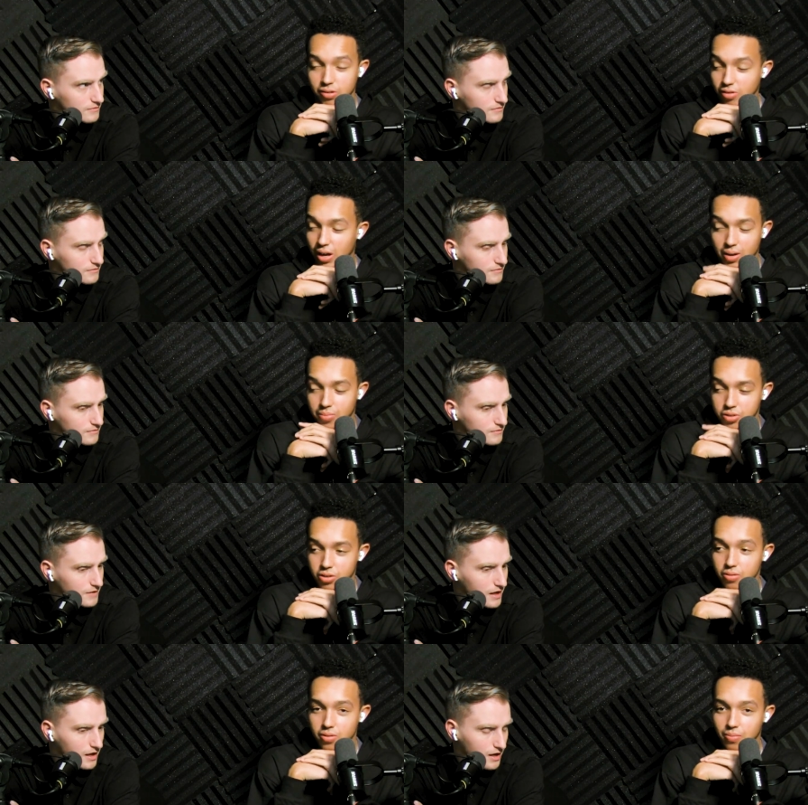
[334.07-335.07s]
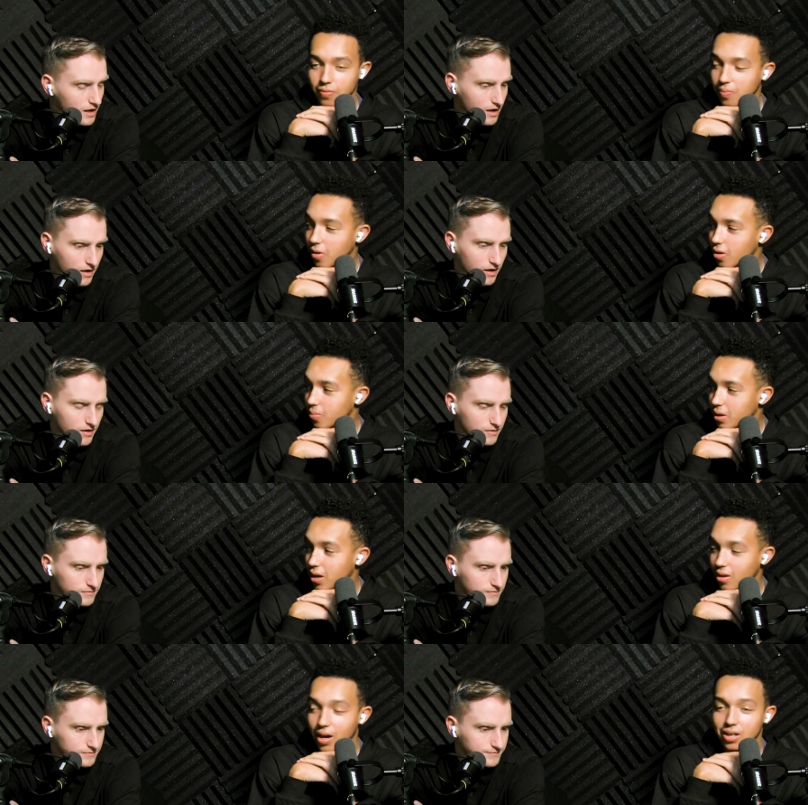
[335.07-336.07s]
Speaker 1: or not. I'm sure some of them are, but
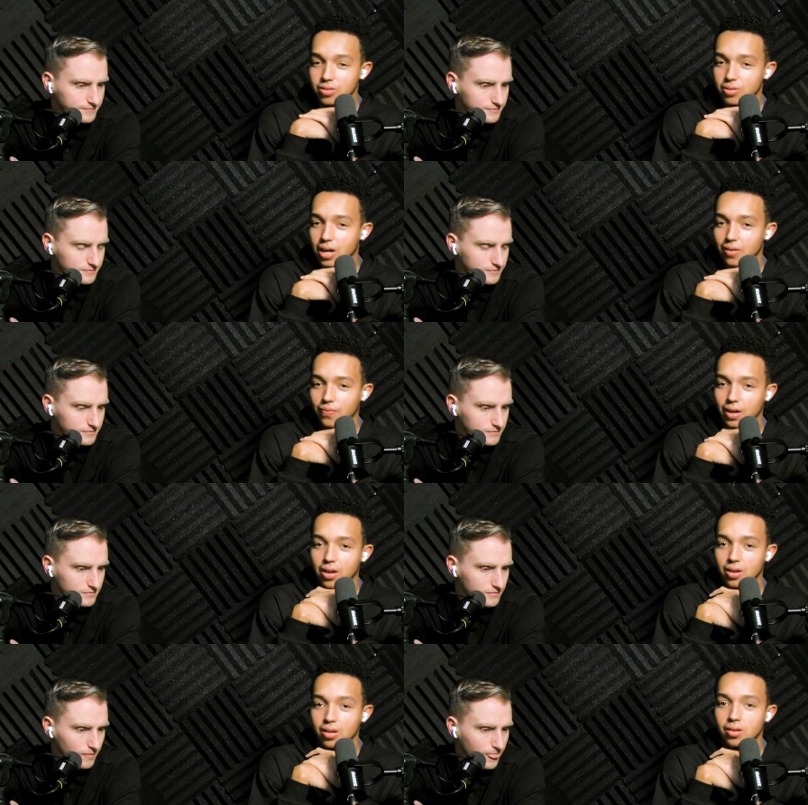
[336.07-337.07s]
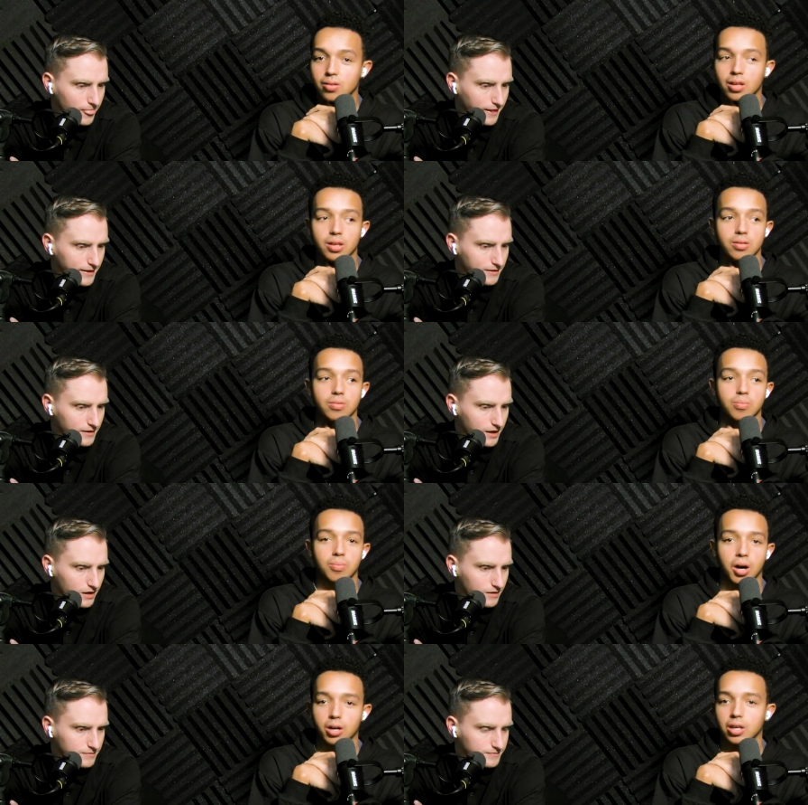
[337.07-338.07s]
I I do kind of find it
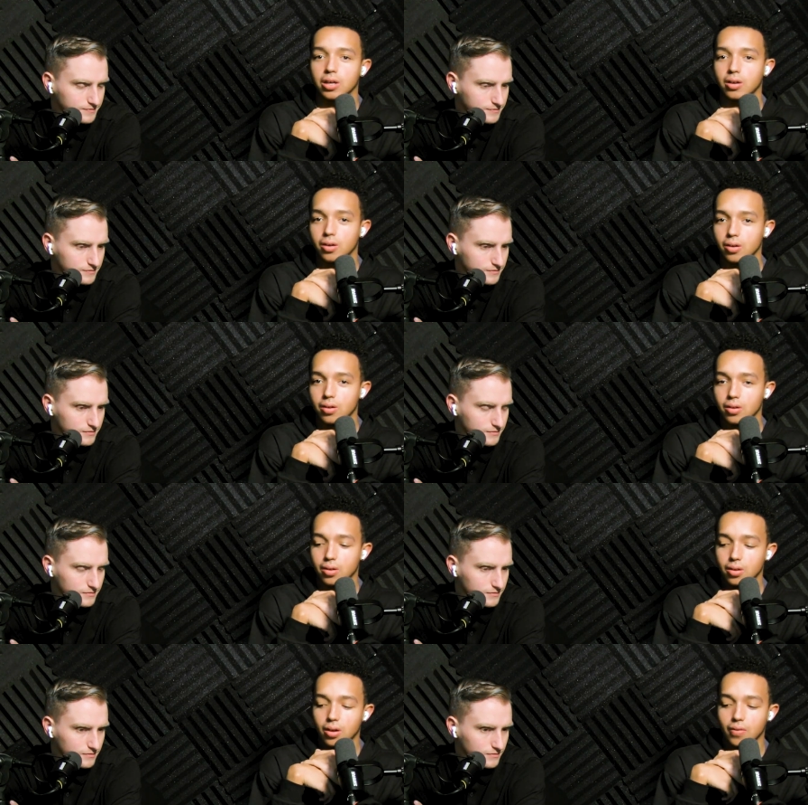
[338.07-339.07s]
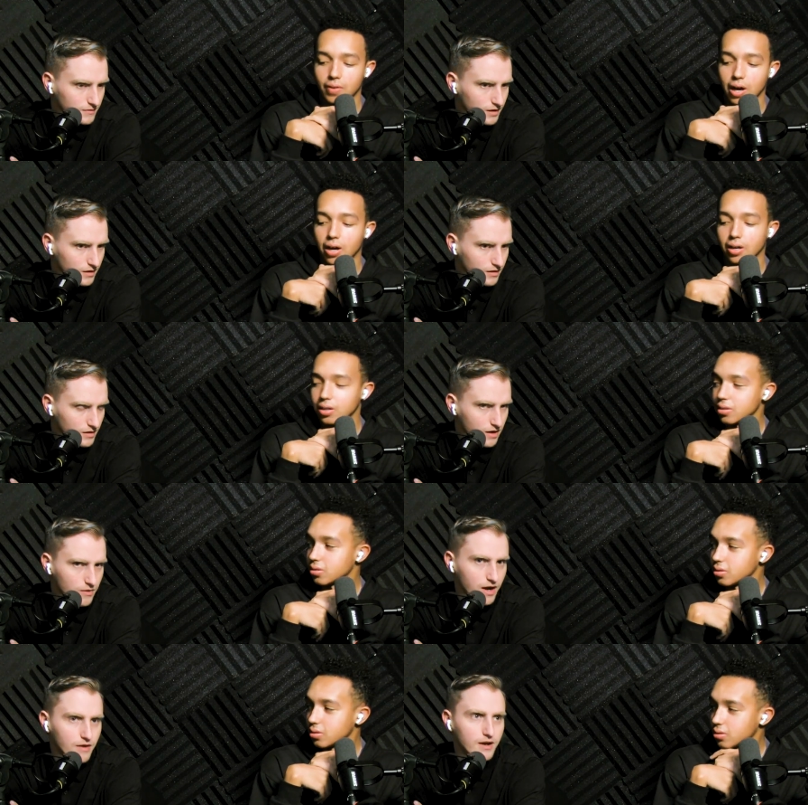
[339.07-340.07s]
mocking of God.
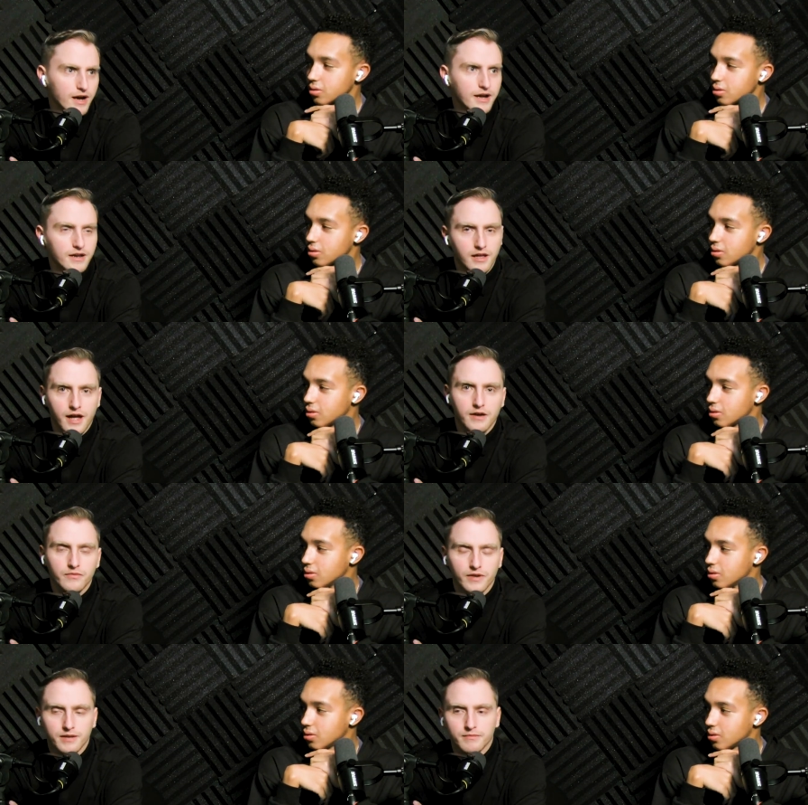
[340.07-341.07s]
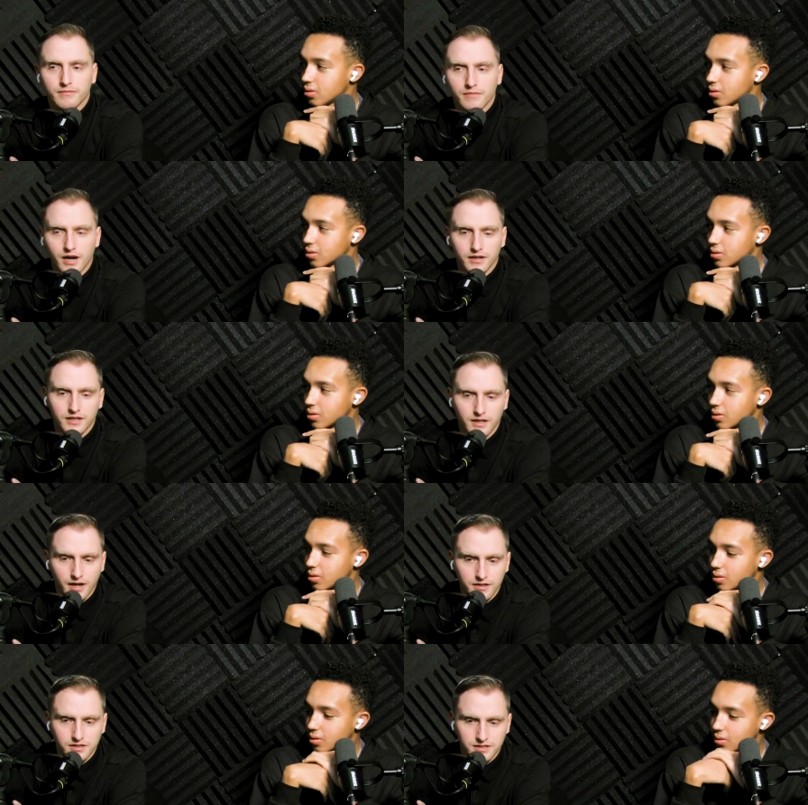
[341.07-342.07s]
Speaker 2: I, I don't find it mocking. I
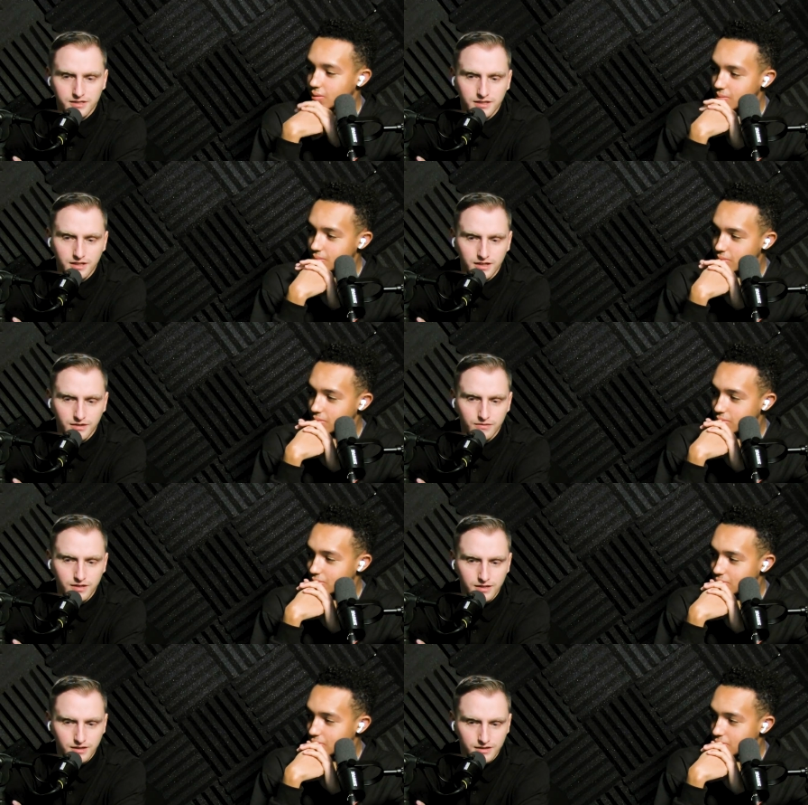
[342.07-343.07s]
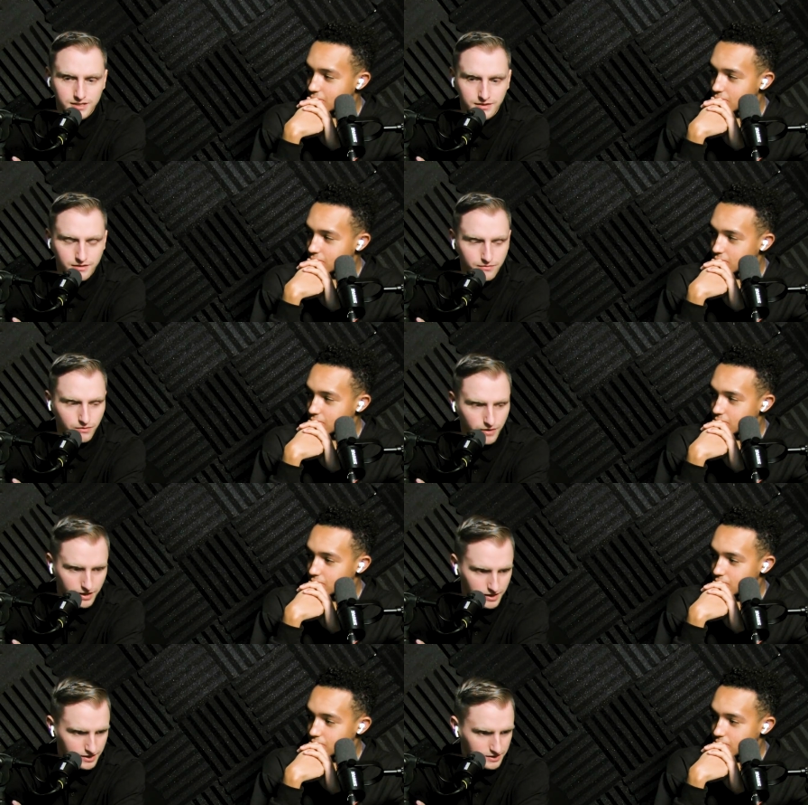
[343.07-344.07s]
just think we need to see it for what it
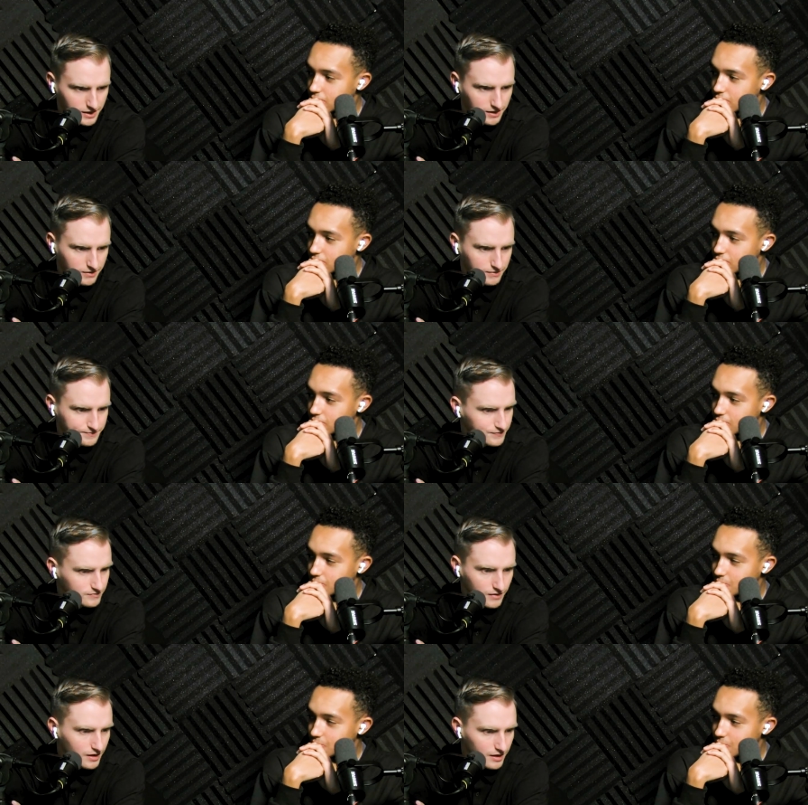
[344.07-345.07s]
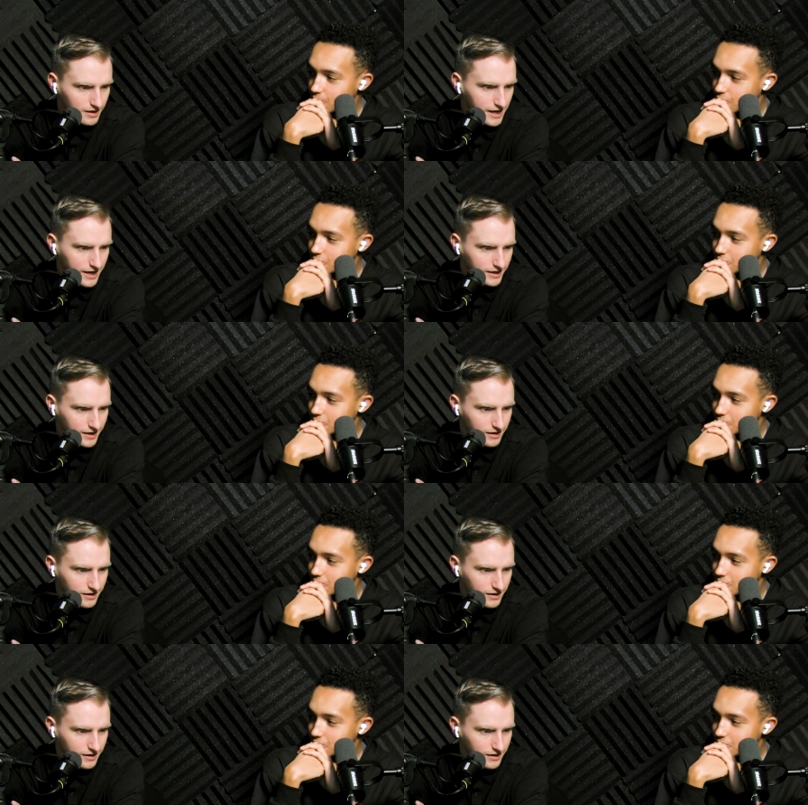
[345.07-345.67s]
is. Like at a,